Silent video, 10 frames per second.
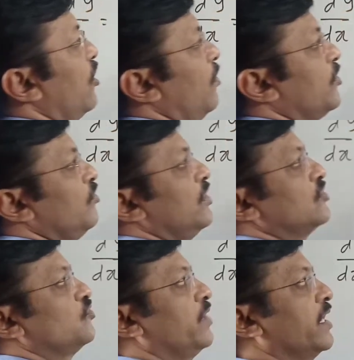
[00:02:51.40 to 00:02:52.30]
of 2 raised
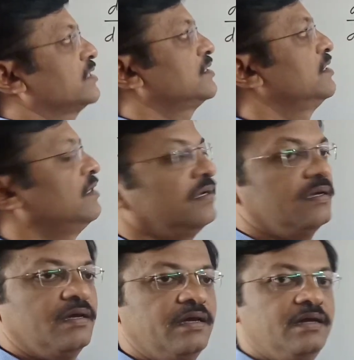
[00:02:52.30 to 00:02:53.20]
to x
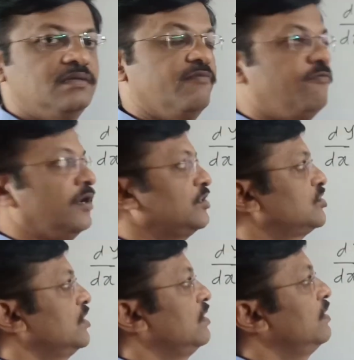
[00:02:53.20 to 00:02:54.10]
is a
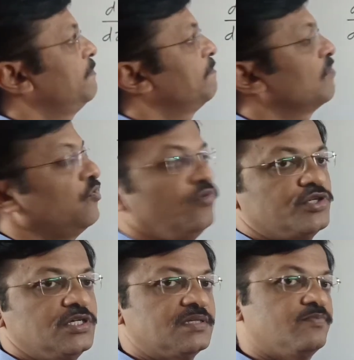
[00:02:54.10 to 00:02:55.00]
function which
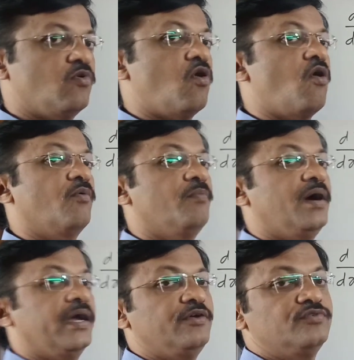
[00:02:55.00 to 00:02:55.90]
is found
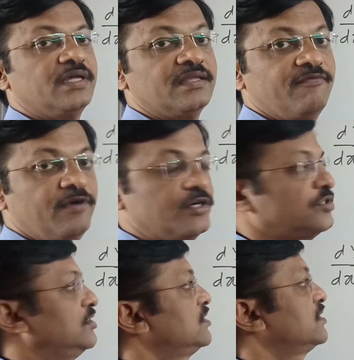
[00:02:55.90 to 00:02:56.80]
by using the
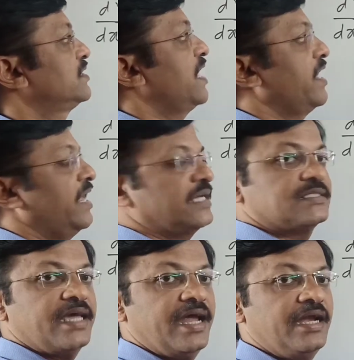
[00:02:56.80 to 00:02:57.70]
functions tan x
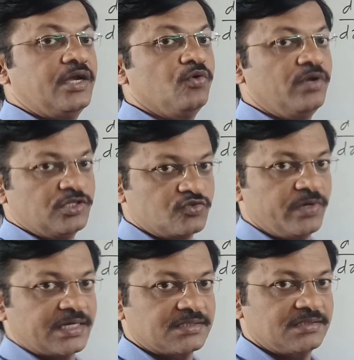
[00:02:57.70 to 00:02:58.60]
and 2 raised to
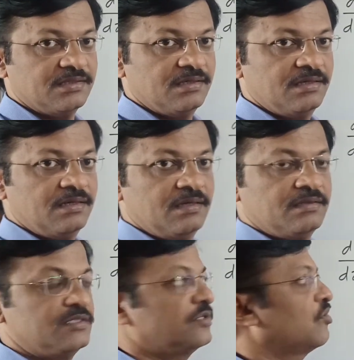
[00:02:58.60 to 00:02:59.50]
x.
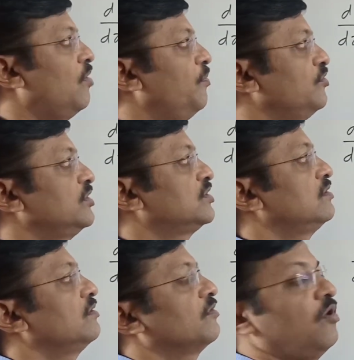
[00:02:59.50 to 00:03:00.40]
This is a
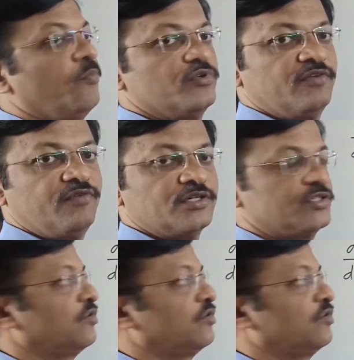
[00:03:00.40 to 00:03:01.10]
composite function